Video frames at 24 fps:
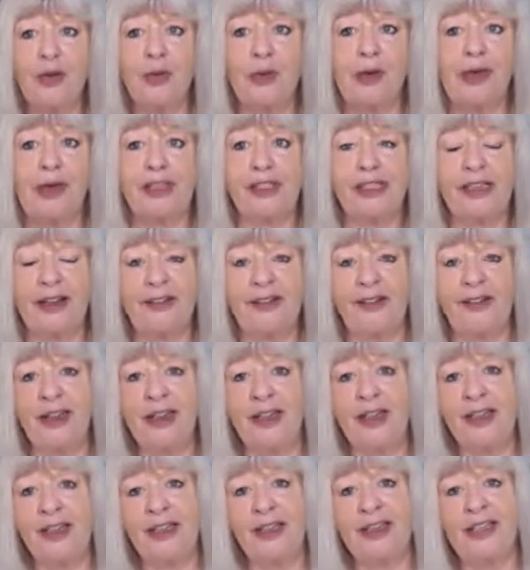because I've
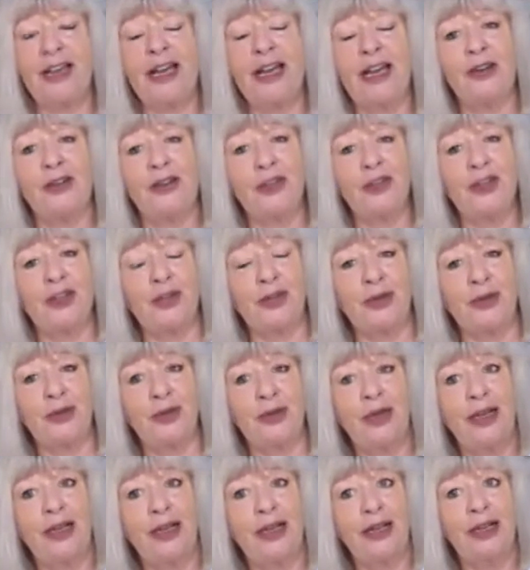learned how to
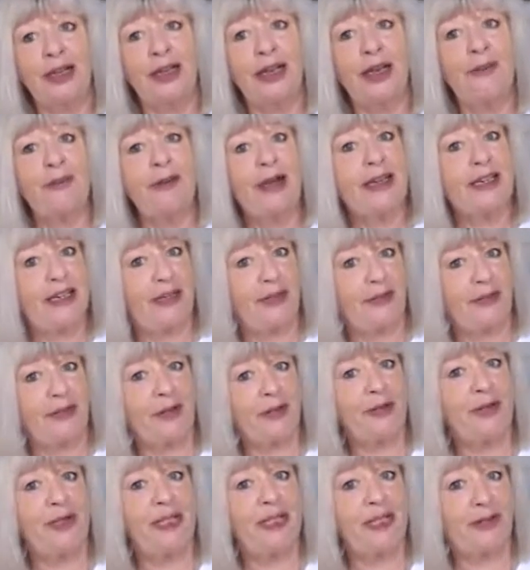come at it
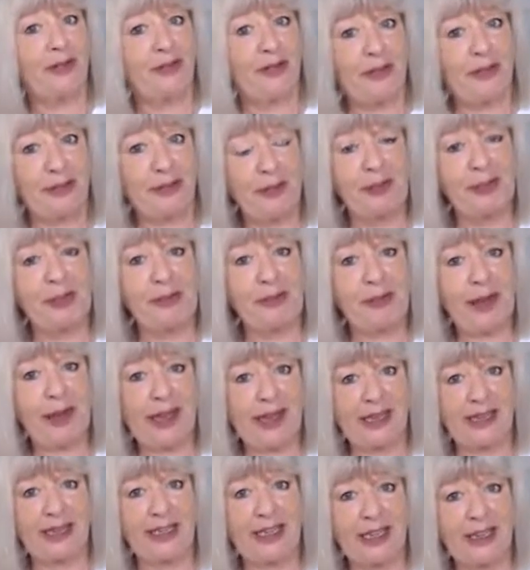from a different
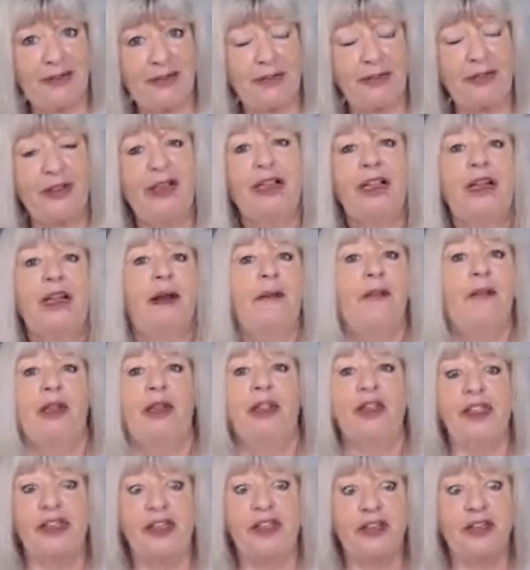perspective.
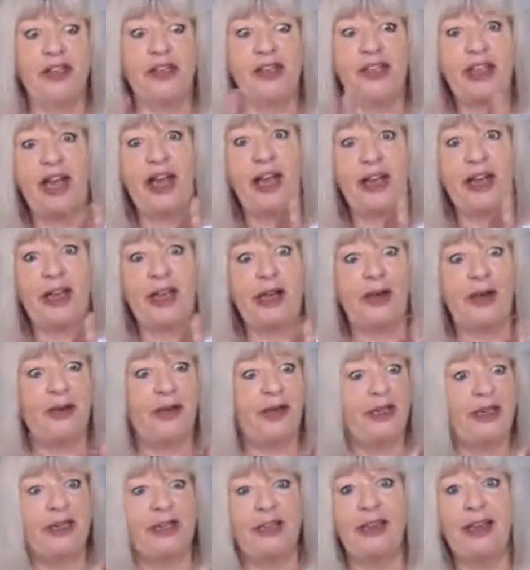As soon as I go
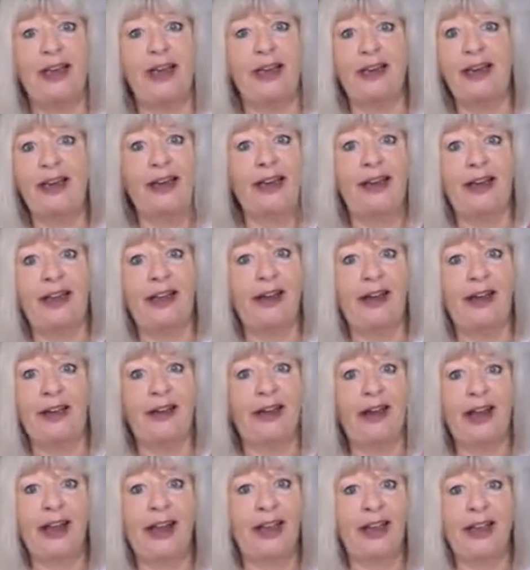into that linear,
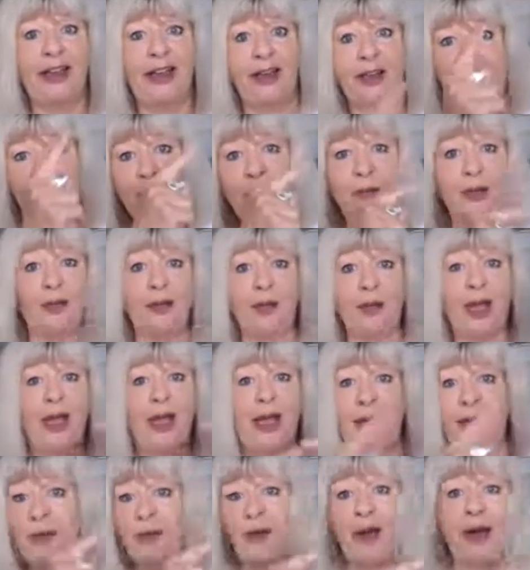I go all
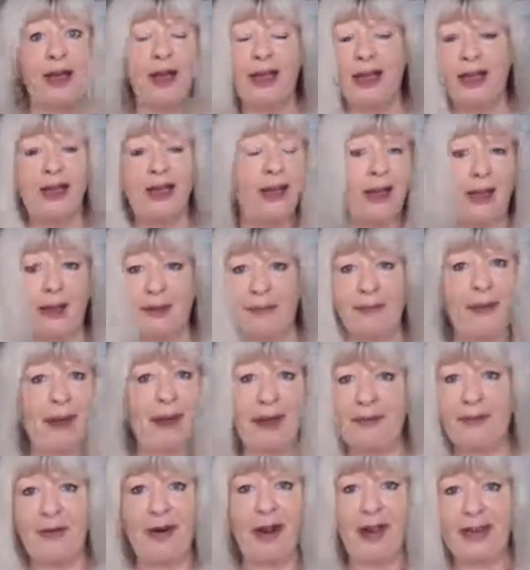haywire, like
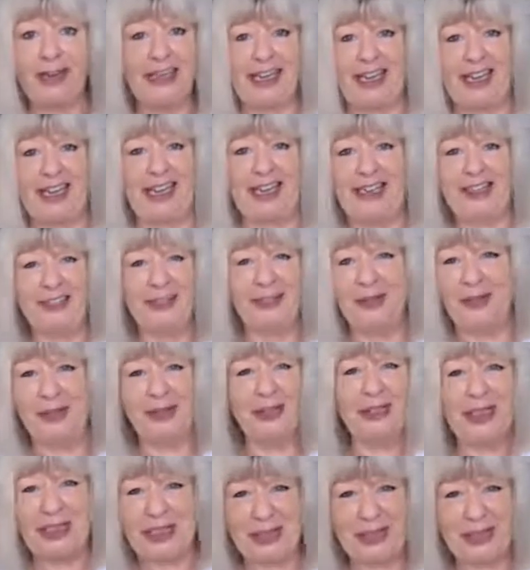my writing
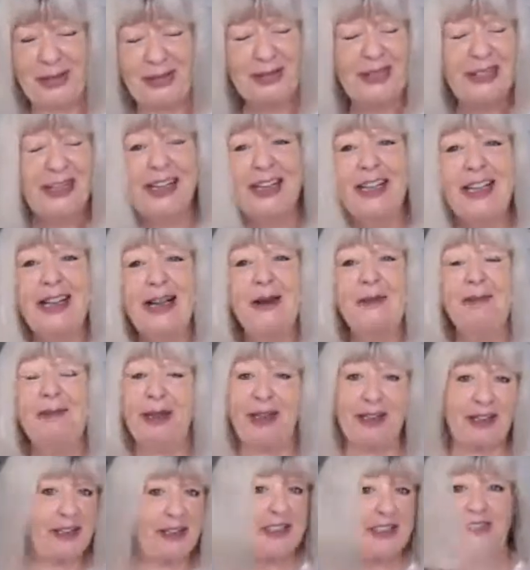would do,
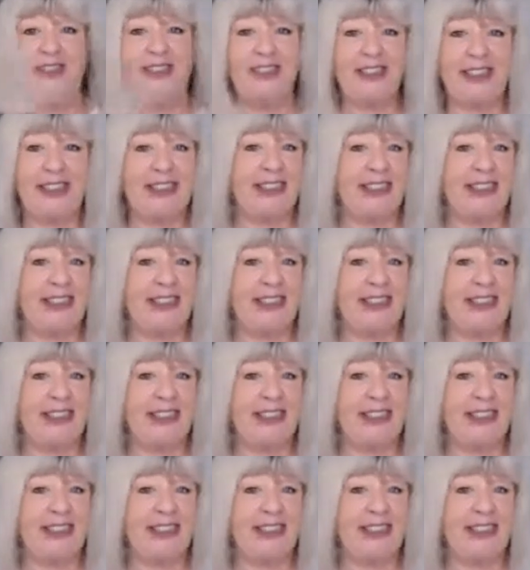because of the